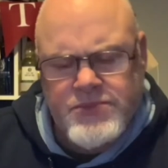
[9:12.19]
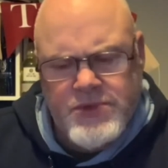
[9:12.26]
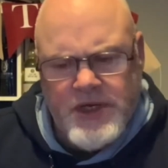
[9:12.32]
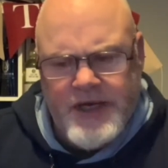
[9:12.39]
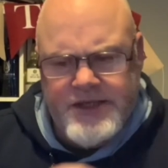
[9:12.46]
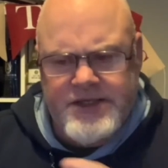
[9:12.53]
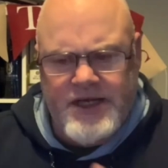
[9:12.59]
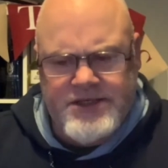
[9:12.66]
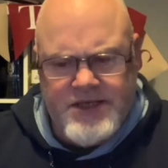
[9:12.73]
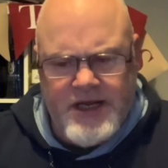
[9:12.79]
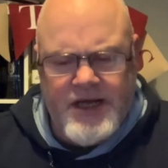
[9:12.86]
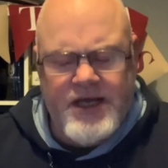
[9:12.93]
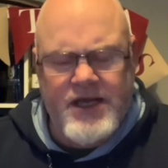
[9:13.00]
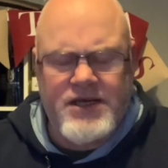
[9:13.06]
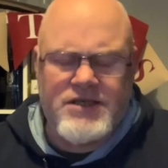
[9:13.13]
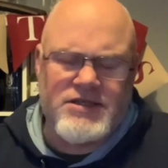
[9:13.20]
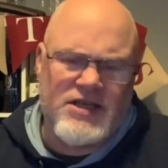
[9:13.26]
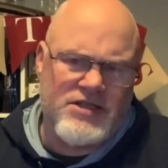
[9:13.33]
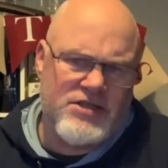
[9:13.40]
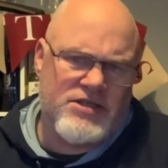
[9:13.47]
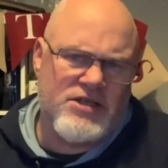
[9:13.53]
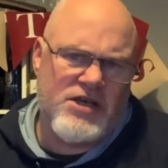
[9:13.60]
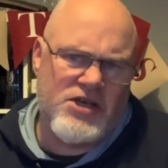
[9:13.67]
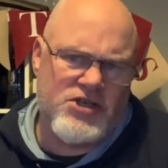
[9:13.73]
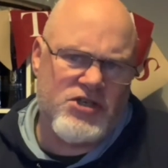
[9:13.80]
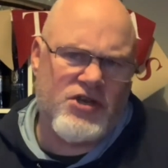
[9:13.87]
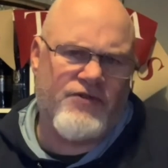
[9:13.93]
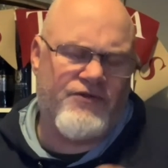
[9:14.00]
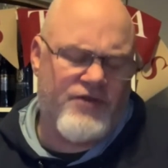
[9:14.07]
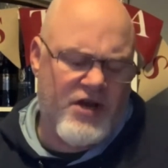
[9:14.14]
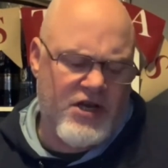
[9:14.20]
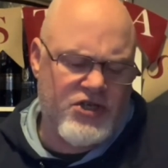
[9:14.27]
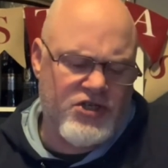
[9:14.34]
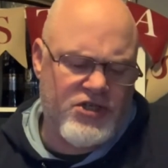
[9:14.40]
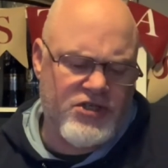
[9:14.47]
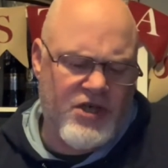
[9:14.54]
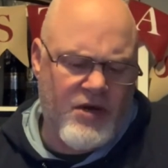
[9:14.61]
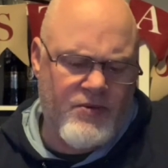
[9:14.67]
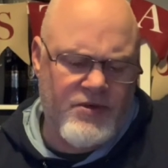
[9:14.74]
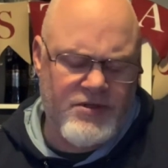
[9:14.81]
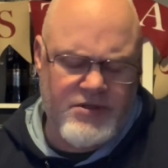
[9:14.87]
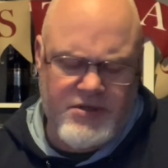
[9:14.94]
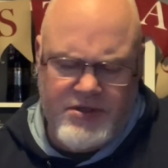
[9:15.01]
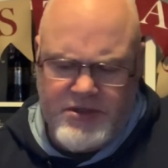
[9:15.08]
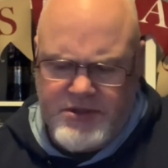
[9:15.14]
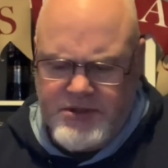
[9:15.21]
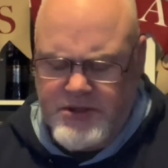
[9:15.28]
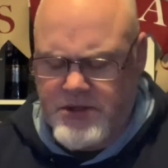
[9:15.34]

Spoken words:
It doesn't taste as fresh as that one did.